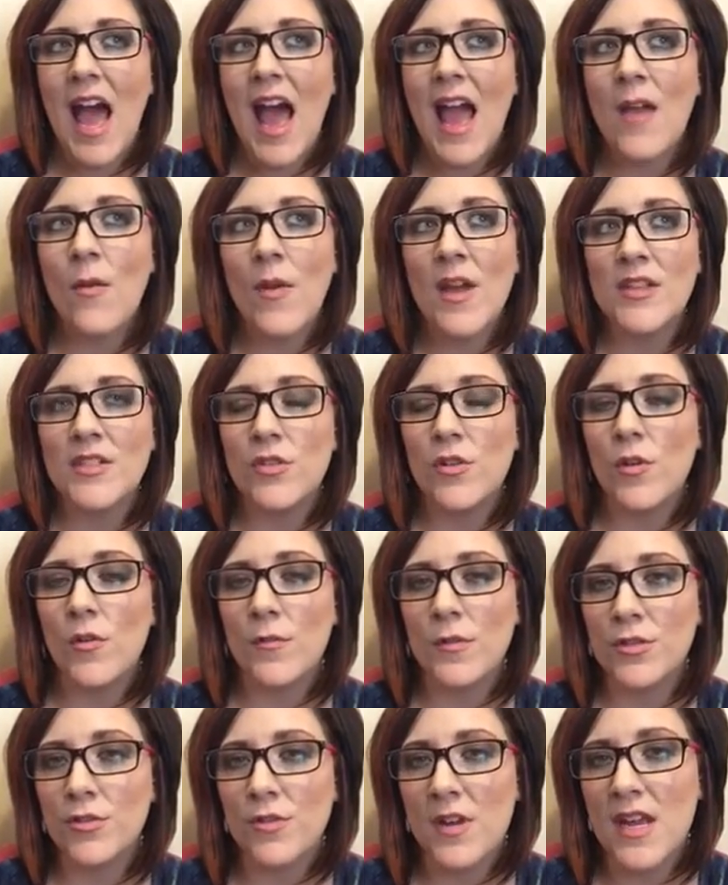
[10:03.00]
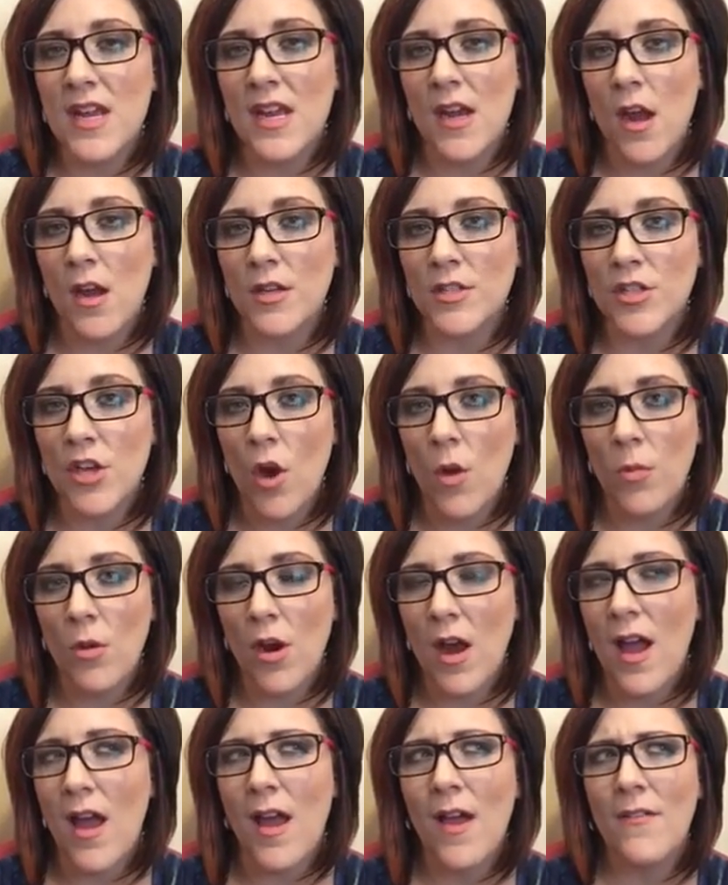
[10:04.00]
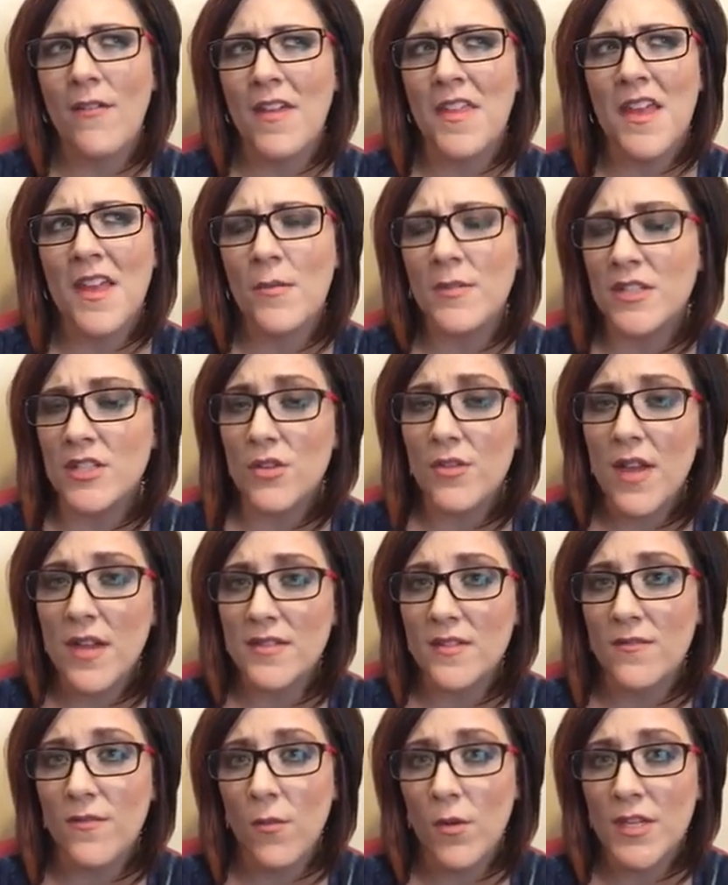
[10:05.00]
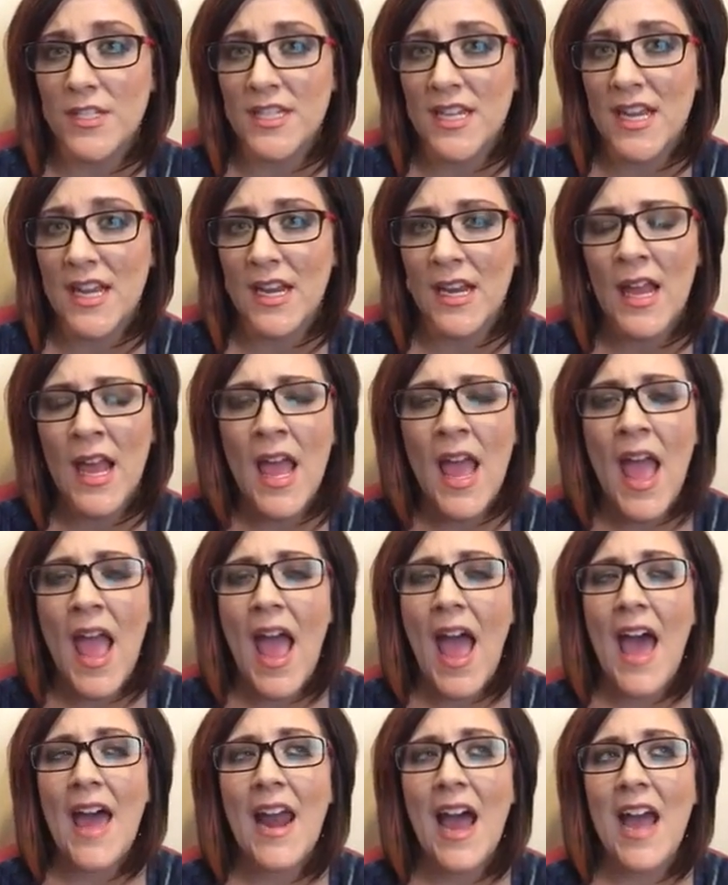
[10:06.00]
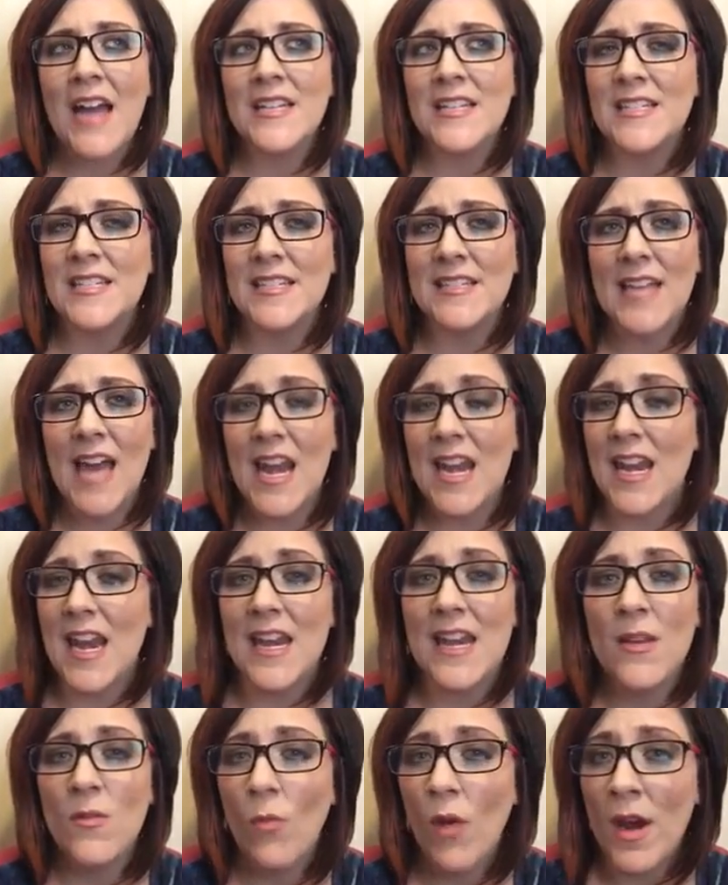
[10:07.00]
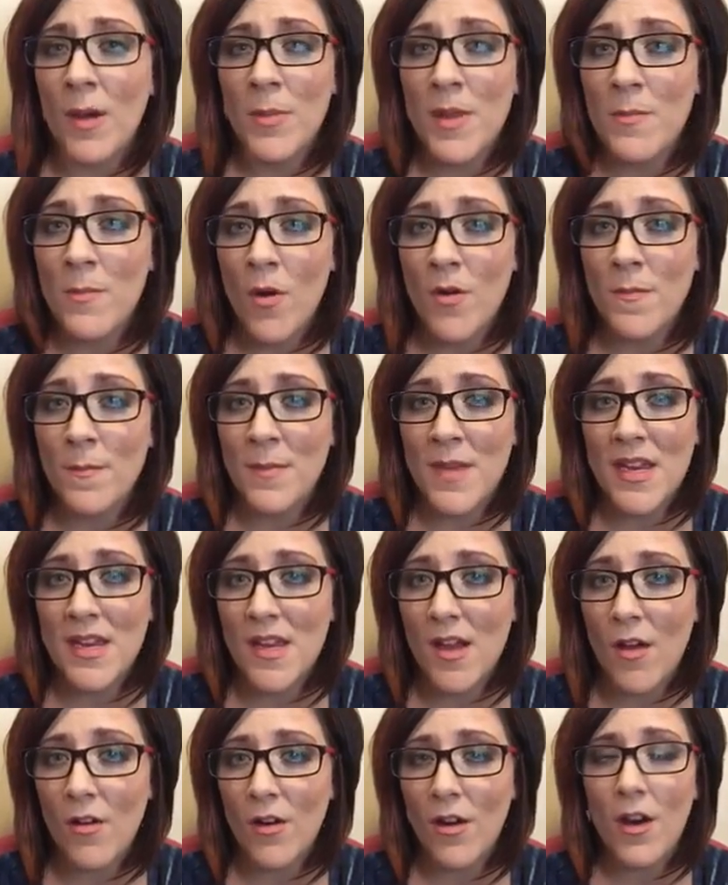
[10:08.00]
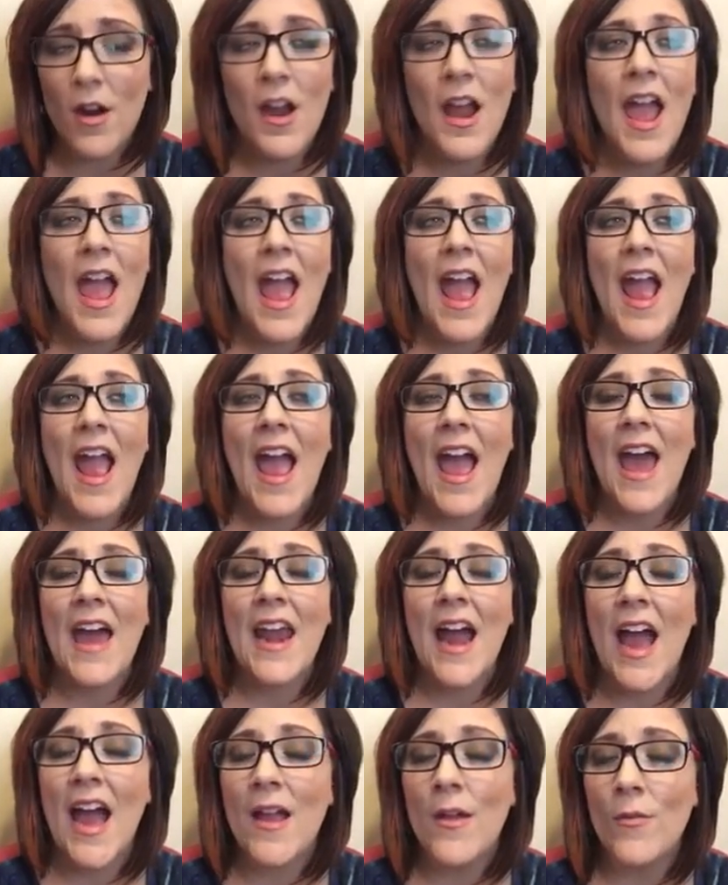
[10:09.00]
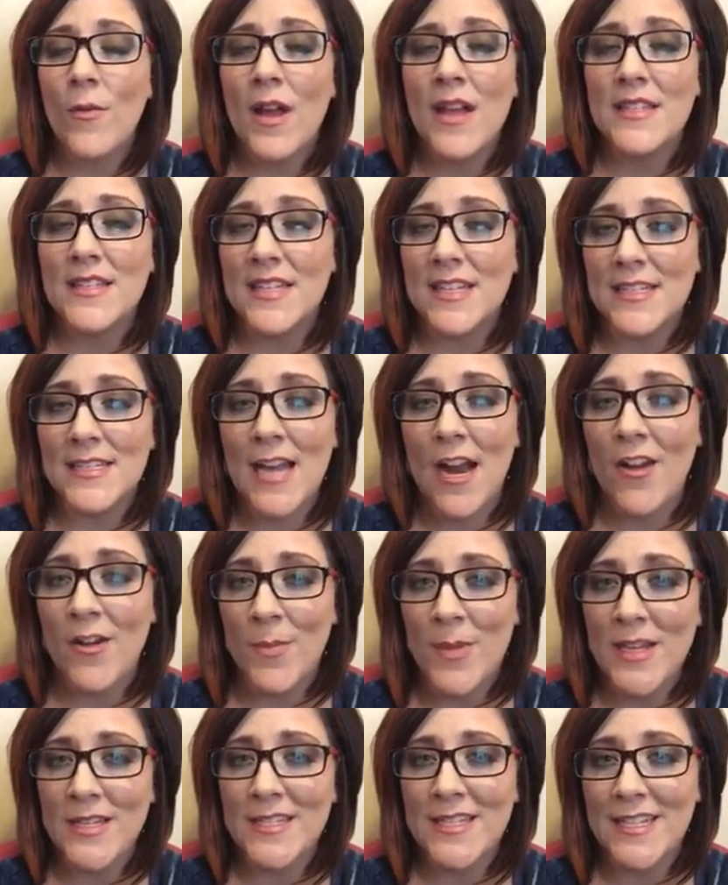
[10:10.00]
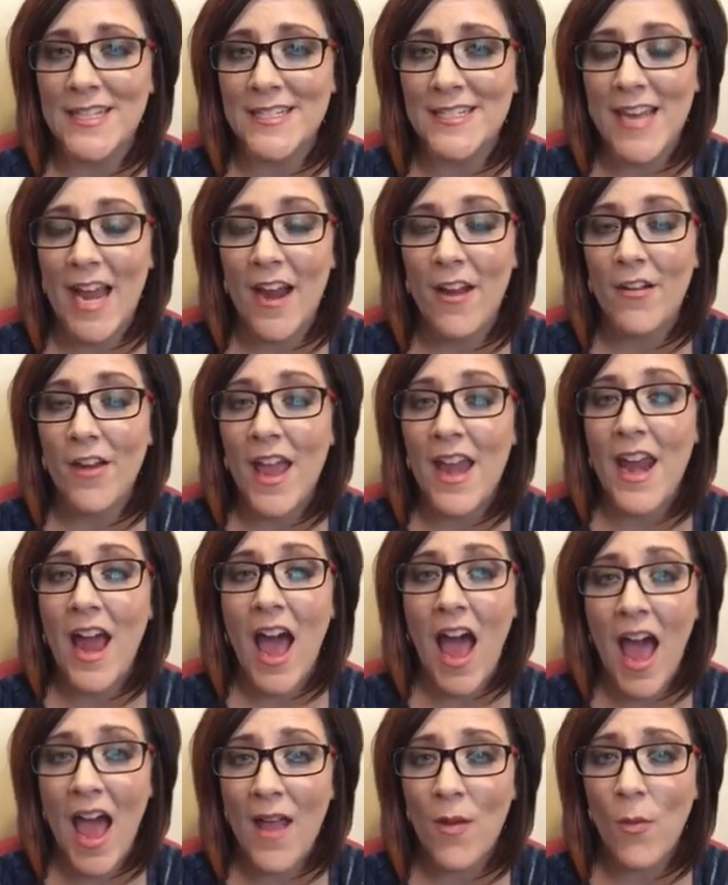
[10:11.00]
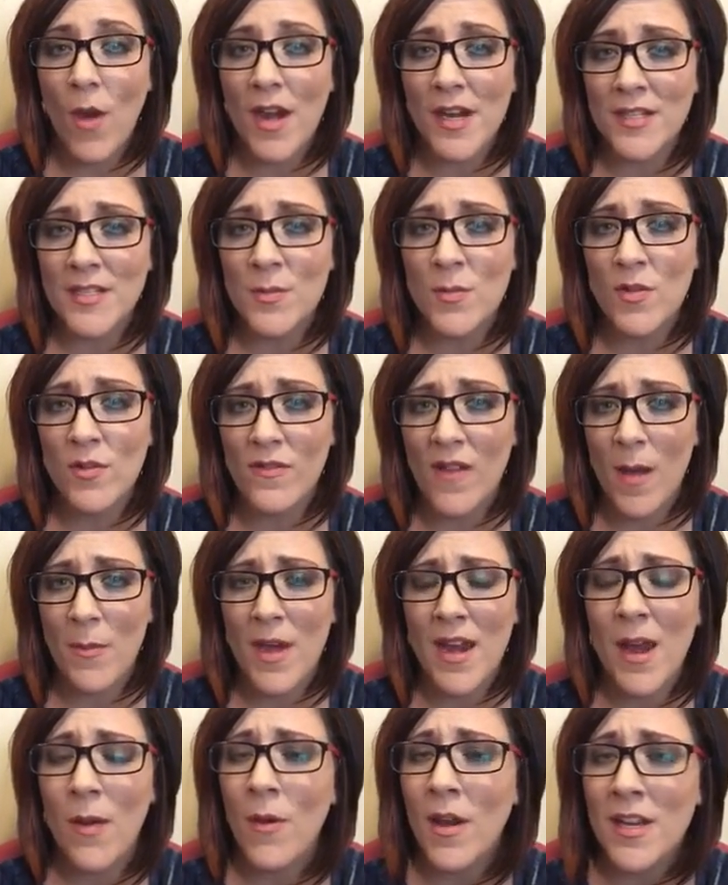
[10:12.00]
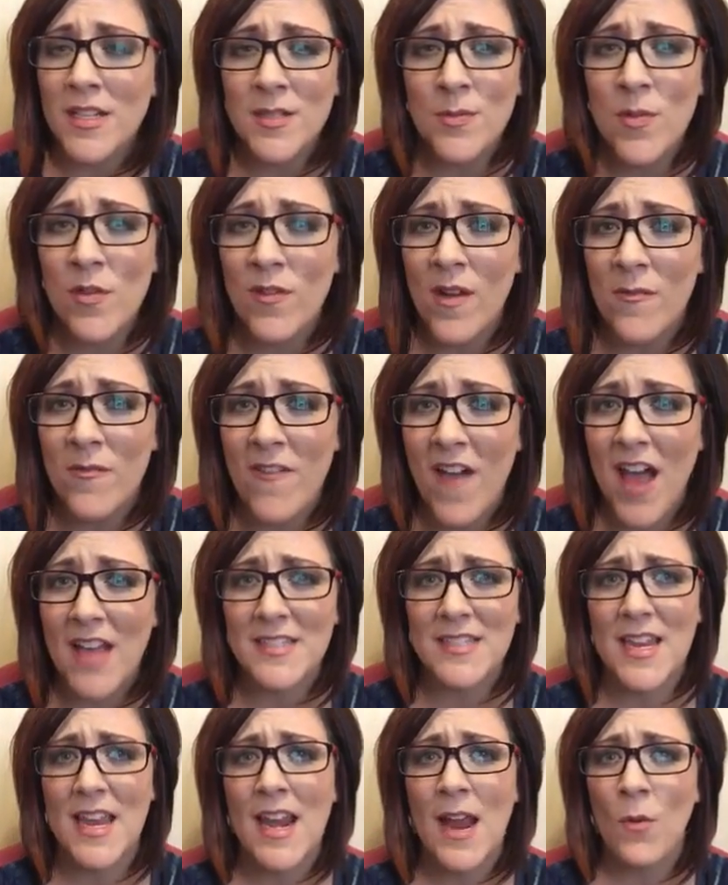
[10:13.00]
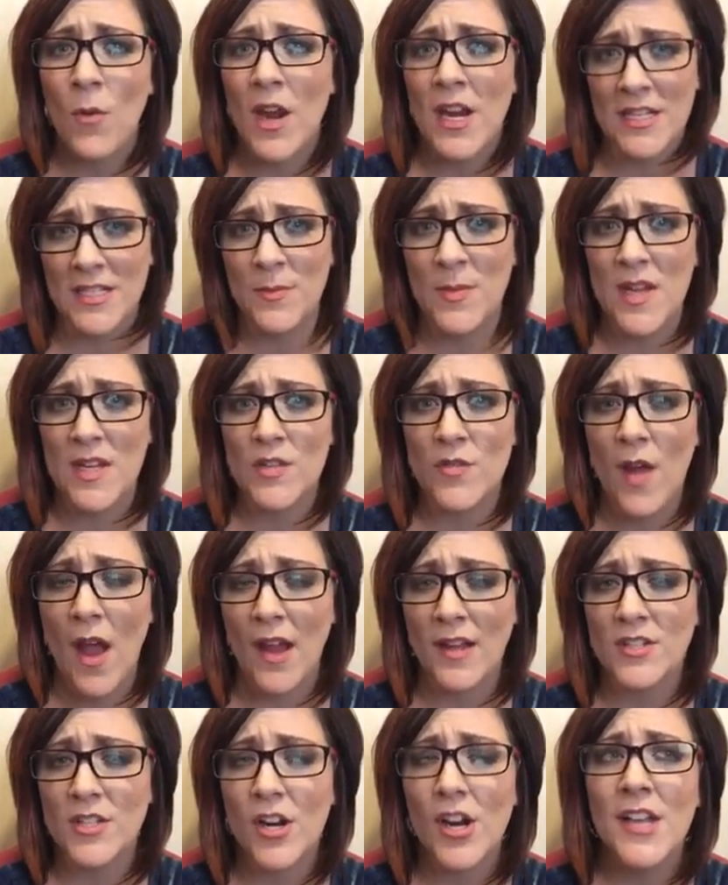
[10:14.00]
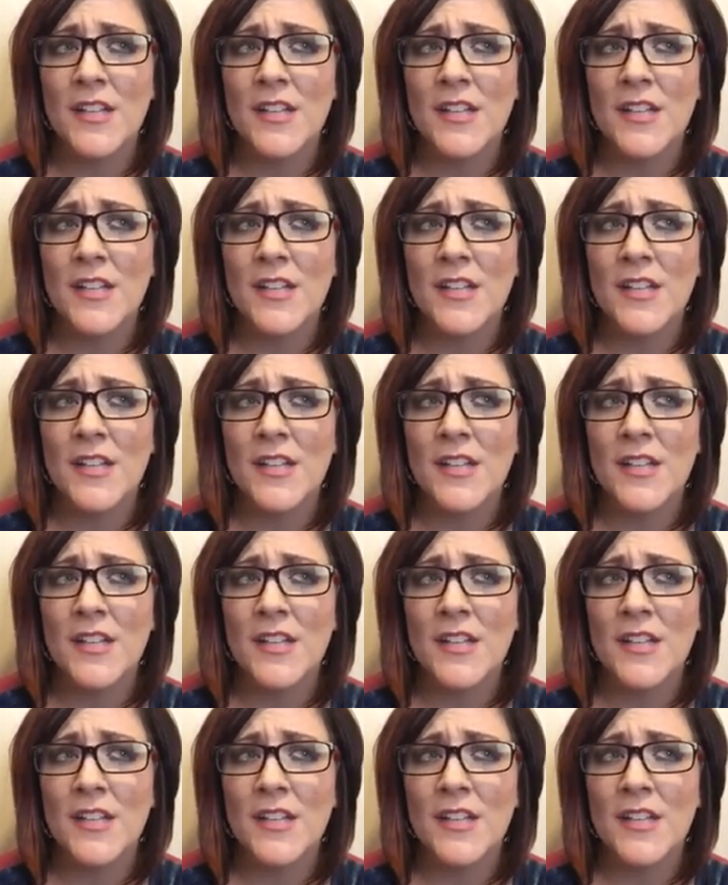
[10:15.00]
I went to a retreat in October of, I think it was 2014, and I just decided I didn't want to be mediocre, and I was sick and tired of being sick and tired, and I wanted to move up, and I wanted to move up fast, and I wanted to be a director.